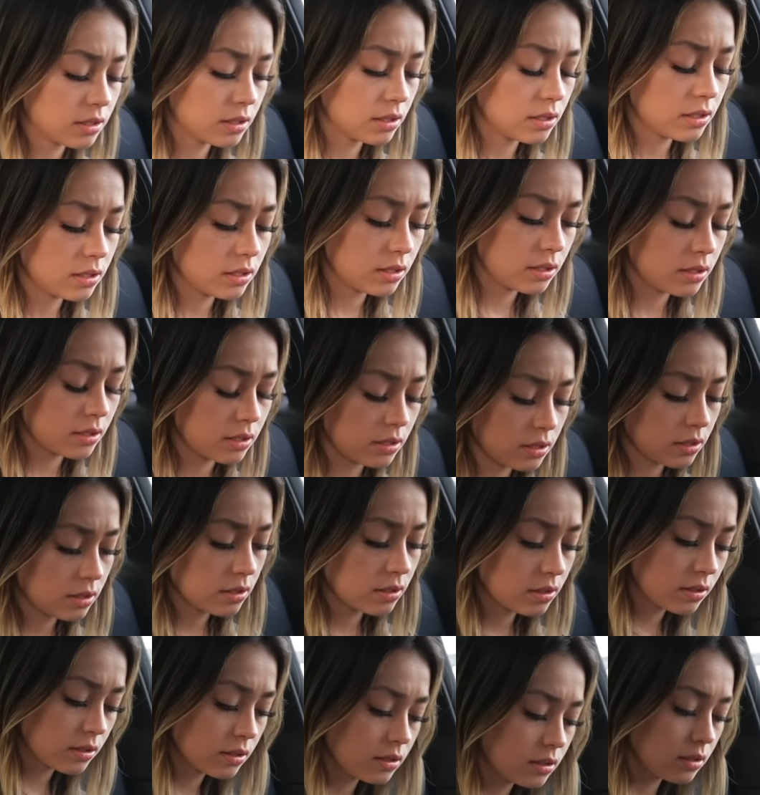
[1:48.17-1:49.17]
Why? Because he thinks
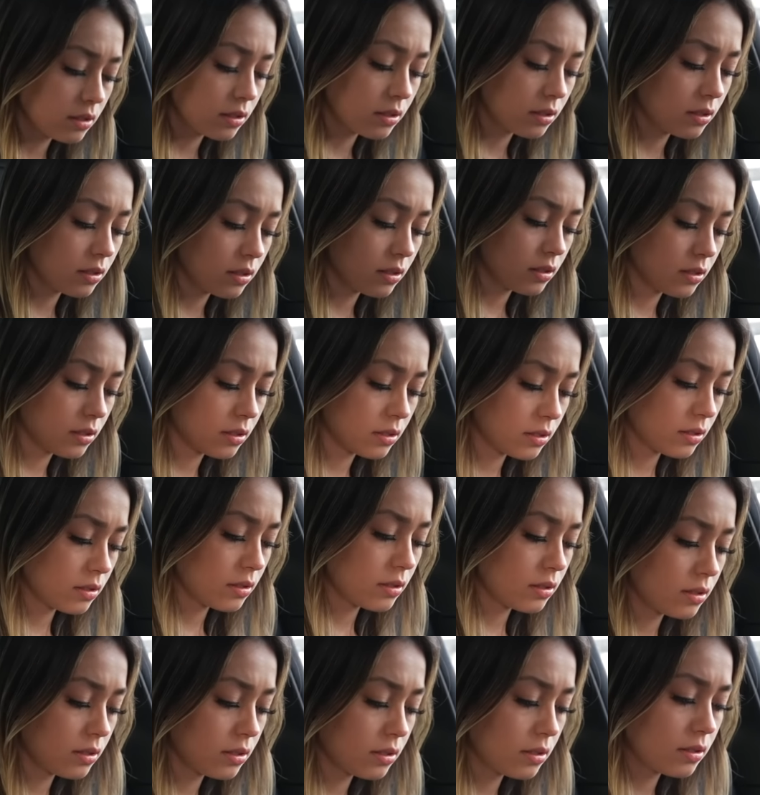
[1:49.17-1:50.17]
you're trying to take Sammy
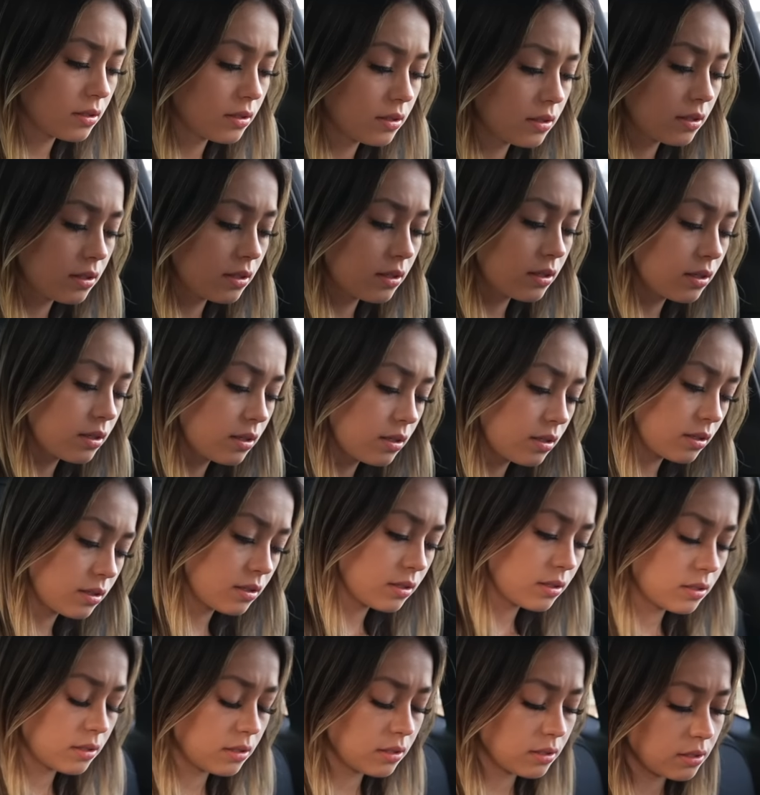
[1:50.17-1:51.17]
away from him?
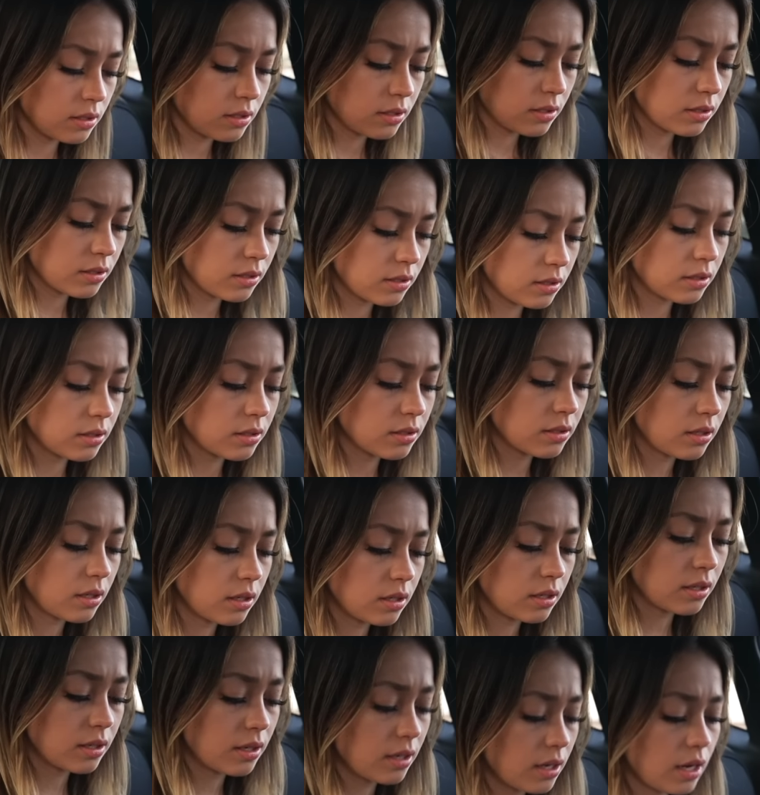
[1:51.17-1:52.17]

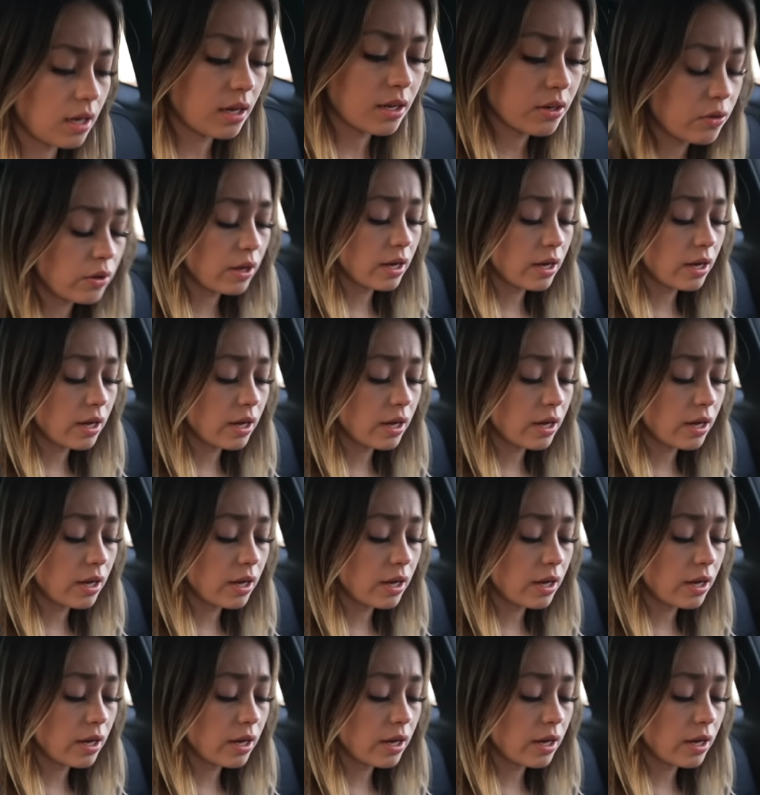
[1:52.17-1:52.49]
Sam already